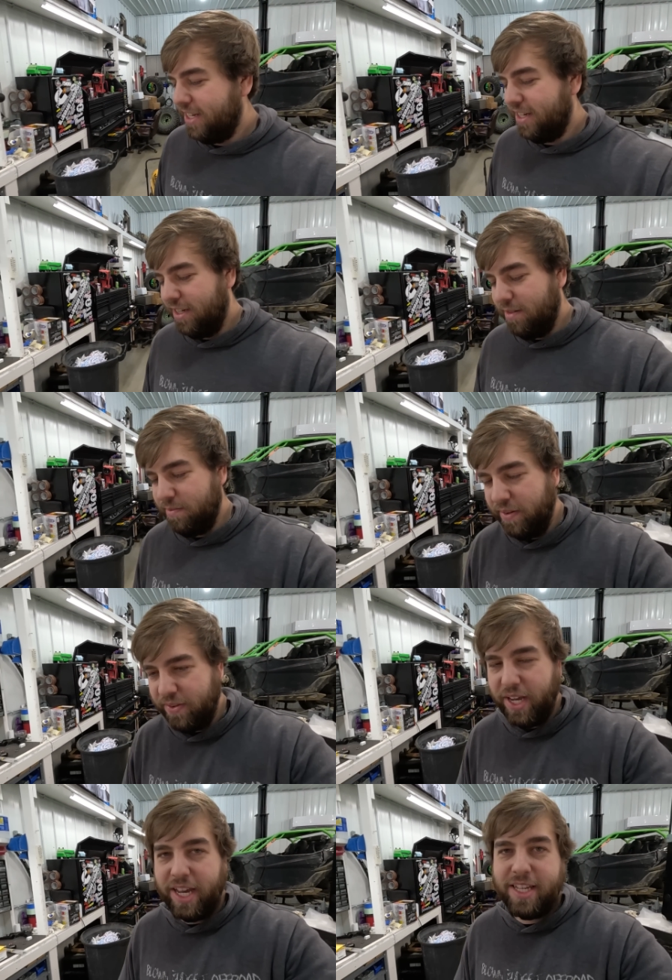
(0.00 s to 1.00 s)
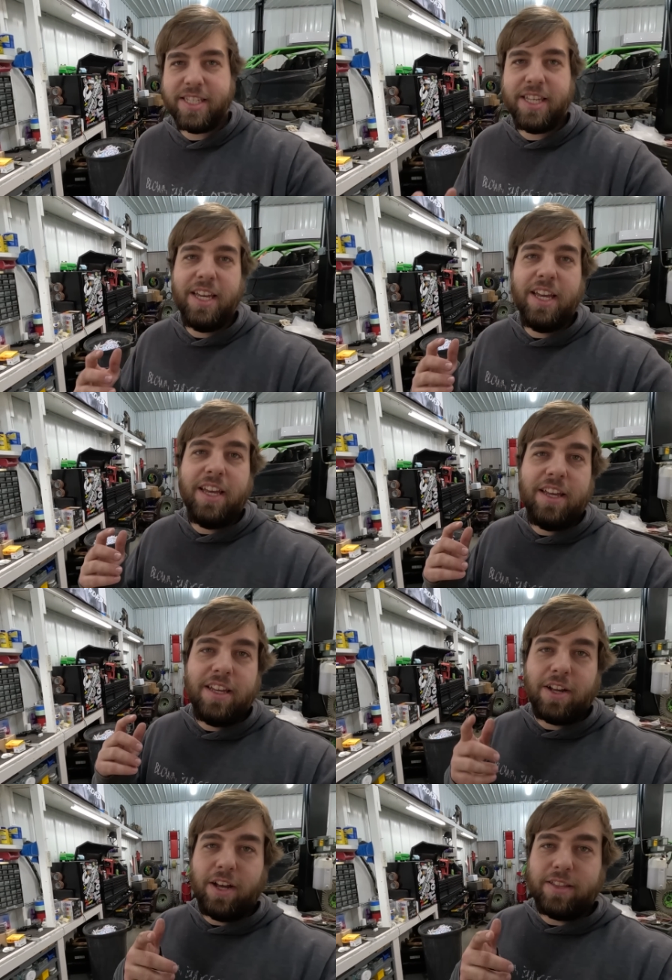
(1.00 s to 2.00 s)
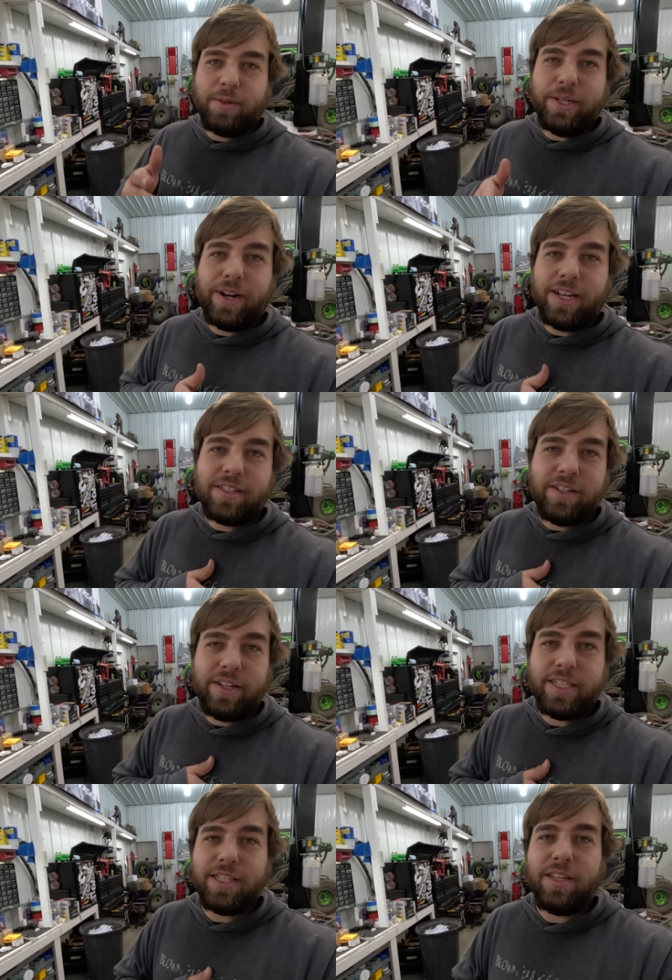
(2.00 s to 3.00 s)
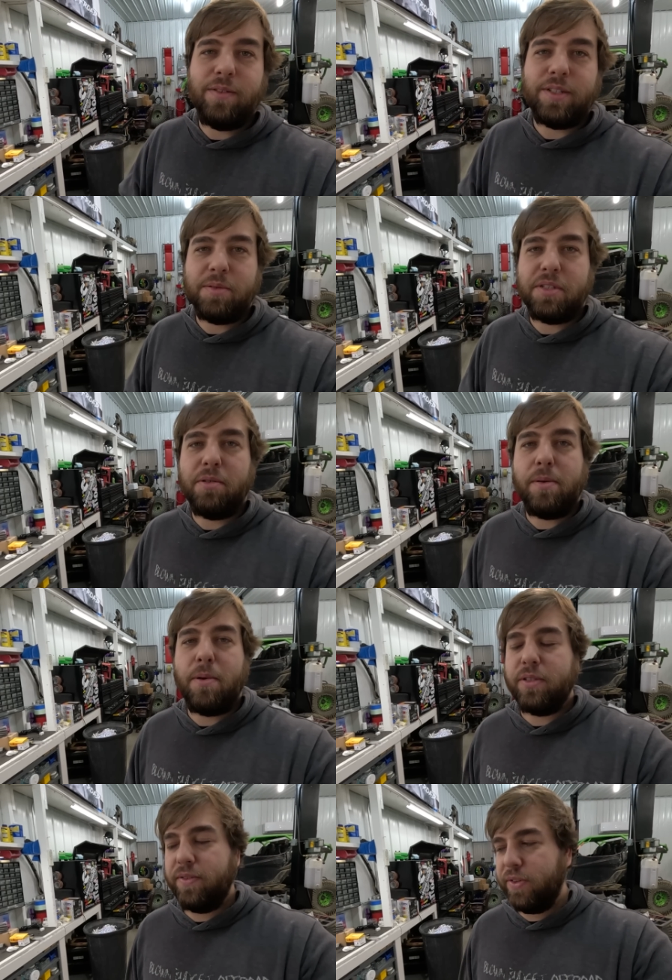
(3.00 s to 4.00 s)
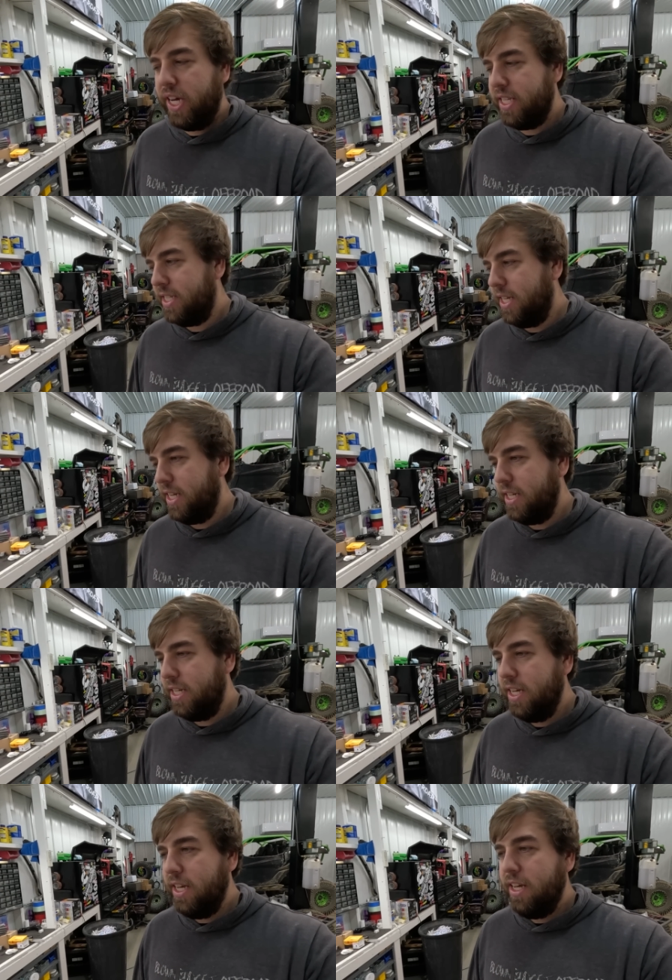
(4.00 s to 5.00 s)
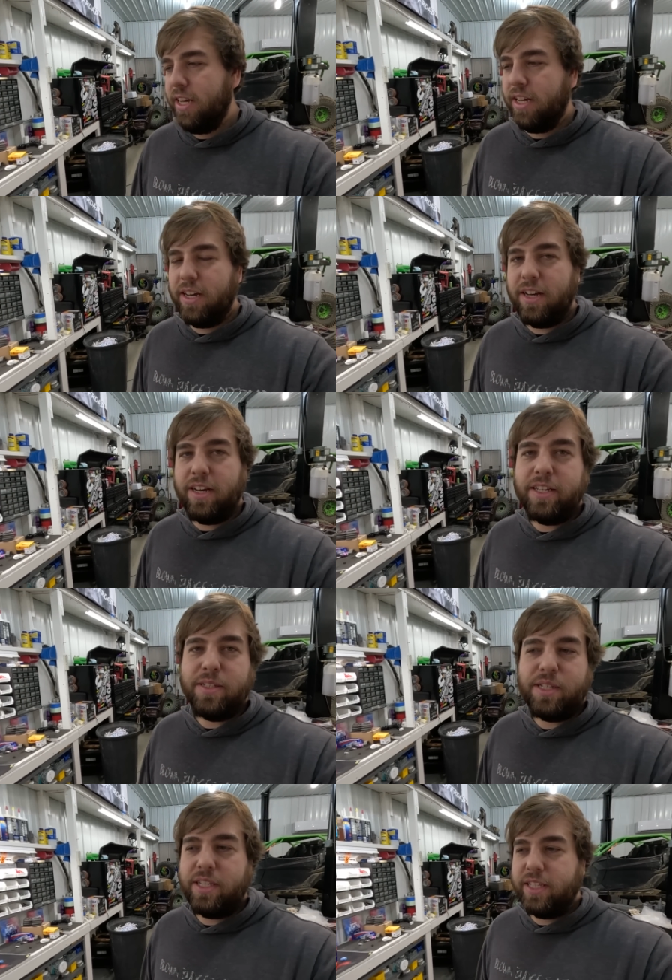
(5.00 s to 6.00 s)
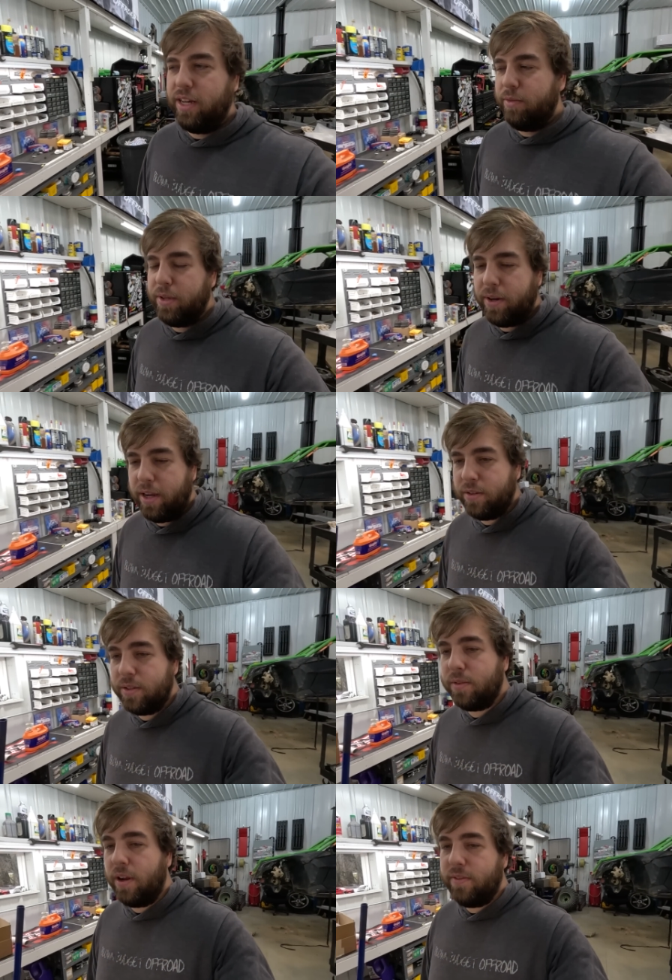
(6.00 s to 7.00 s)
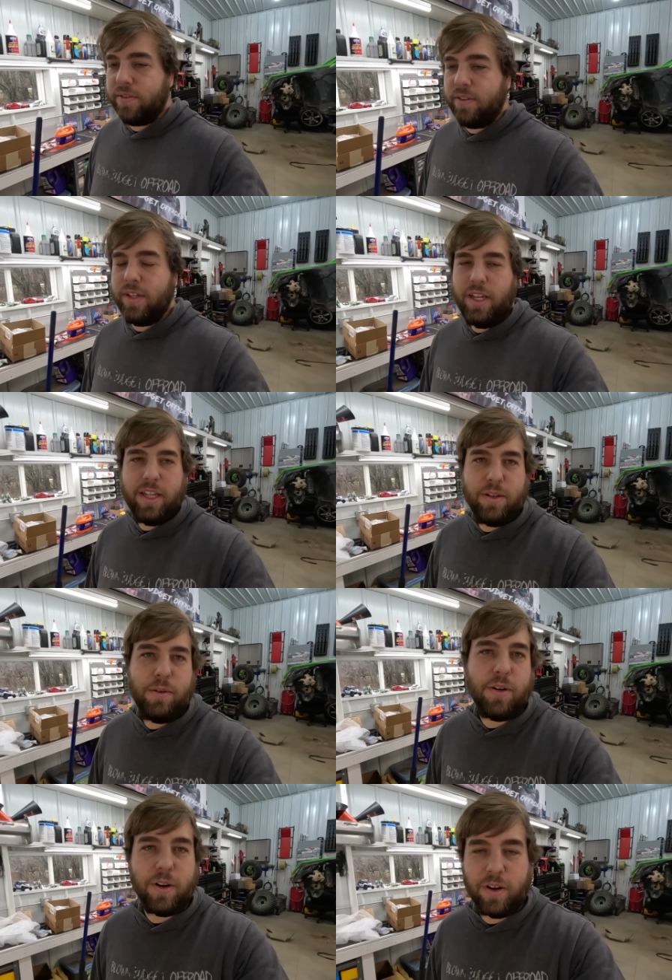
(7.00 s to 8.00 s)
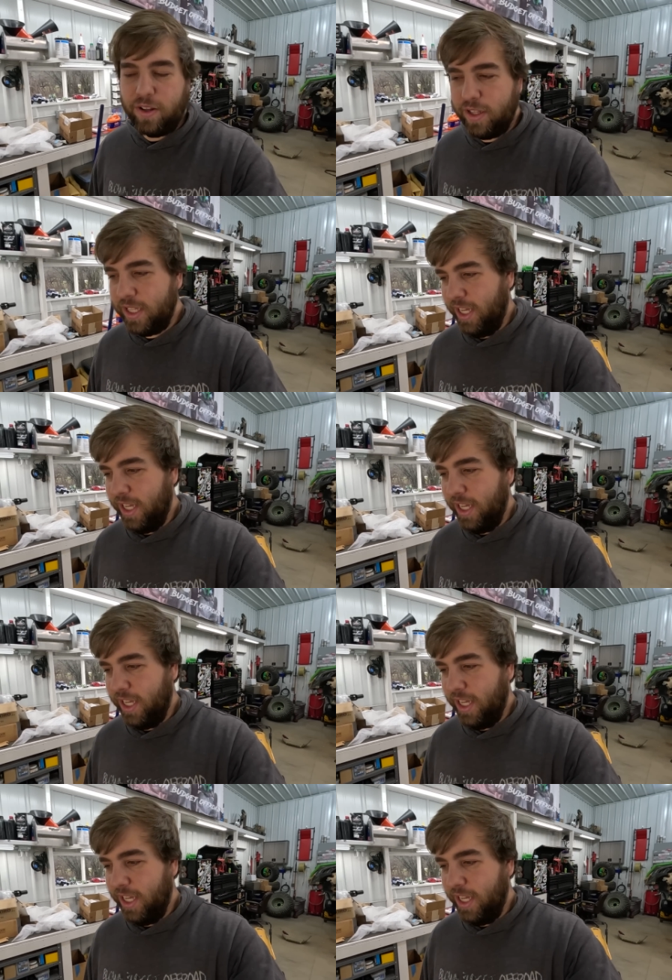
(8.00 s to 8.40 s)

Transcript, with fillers: Um, if you guys caught the Windrock series, which I'm assuming most of you guys did, uh, you've seen that Windrock was rough on the old girl.